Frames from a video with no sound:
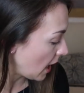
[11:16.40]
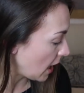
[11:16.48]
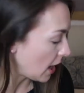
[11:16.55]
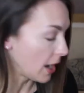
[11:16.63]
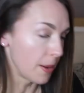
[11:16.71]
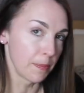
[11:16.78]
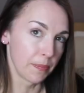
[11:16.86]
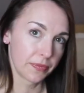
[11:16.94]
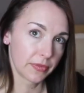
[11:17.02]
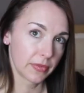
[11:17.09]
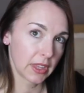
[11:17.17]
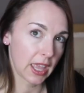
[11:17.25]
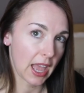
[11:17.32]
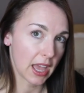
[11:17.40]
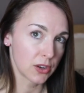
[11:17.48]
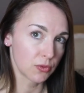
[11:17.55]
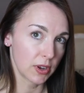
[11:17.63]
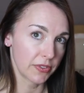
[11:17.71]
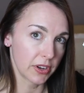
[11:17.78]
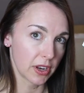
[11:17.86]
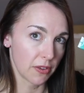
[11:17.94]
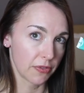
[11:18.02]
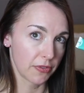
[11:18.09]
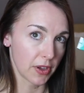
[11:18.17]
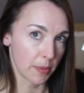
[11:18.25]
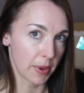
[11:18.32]
Can't rave
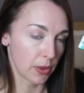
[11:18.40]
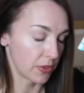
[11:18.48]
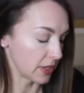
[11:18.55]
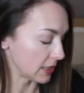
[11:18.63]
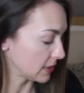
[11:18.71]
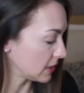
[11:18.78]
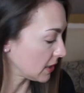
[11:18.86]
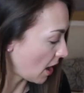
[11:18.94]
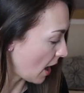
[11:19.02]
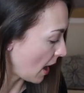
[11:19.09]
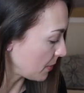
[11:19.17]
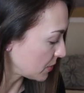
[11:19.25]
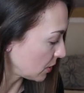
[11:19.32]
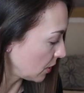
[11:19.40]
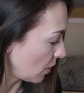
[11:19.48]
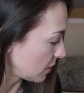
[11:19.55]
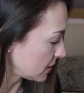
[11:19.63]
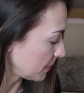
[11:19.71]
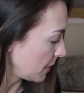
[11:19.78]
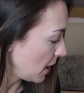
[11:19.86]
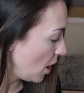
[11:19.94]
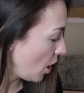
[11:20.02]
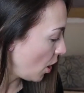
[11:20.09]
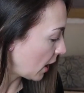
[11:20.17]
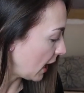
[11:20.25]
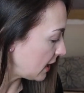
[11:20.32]
enough about this. Absolutely awesome.
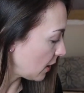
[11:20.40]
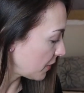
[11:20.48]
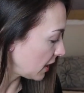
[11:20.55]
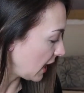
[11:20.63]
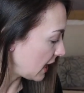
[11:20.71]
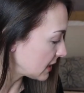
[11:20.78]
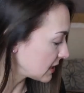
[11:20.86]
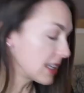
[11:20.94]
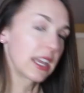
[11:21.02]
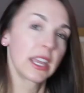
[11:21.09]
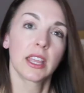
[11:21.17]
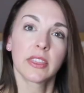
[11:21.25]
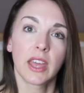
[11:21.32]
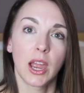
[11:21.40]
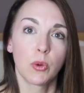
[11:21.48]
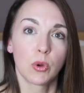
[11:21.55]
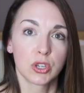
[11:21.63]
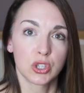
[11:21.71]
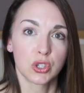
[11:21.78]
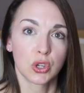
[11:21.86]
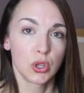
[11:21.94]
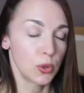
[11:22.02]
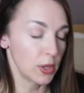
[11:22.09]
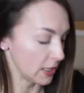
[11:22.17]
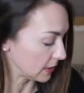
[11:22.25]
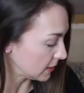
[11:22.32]
Okay, now the last thing that I want to show you
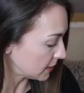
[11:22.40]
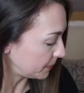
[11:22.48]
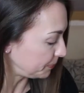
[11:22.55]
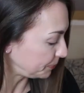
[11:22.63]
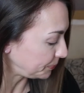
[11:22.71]
is,